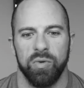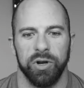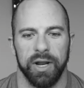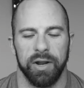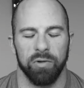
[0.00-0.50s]
when
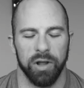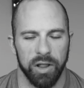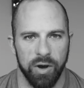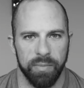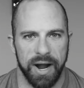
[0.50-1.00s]
you're getting really
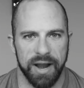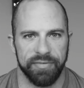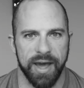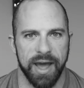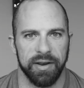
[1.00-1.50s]
low on body
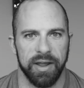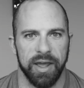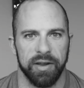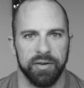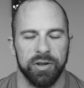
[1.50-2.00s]
fat and,
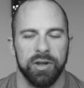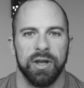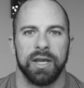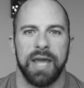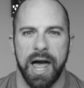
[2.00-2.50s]
and
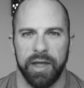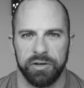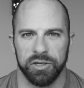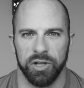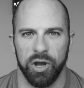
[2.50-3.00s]

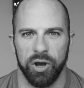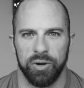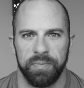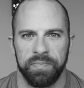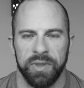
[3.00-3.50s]
calories are
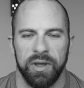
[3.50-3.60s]
low